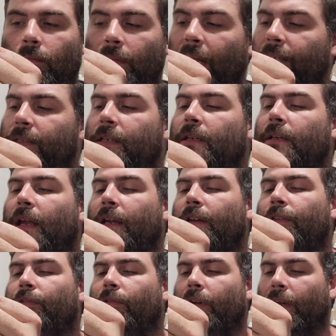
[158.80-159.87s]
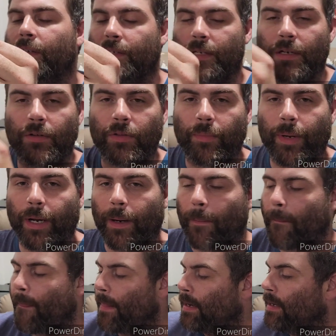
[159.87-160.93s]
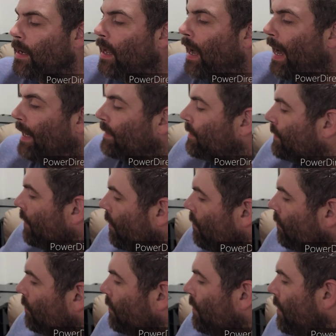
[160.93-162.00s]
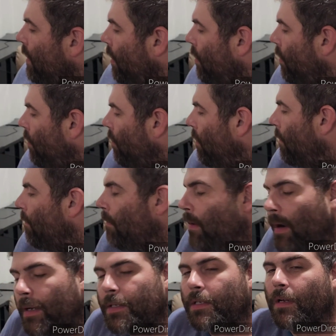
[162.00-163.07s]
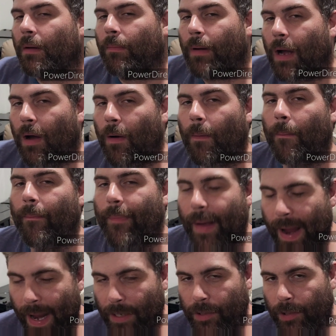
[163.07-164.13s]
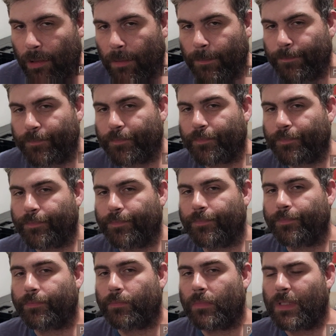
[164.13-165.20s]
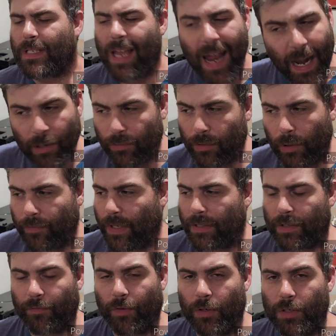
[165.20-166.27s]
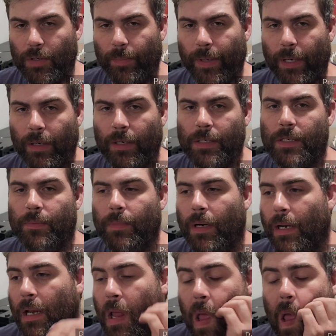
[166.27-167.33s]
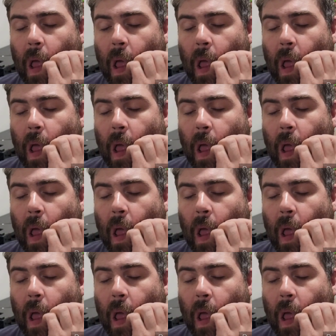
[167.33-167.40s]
1983, I see on the back. I don't know much about Badger. I don't know if that's a first appearance, but